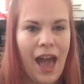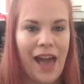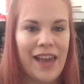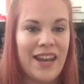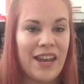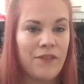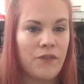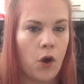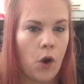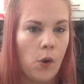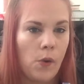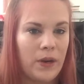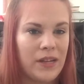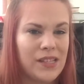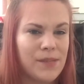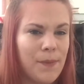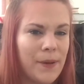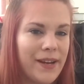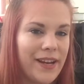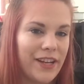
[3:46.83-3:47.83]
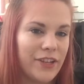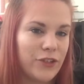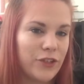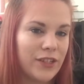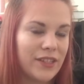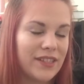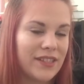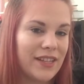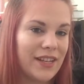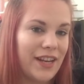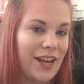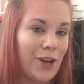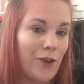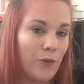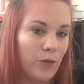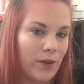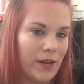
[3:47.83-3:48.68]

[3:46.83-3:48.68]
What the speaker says: and I've always been interested in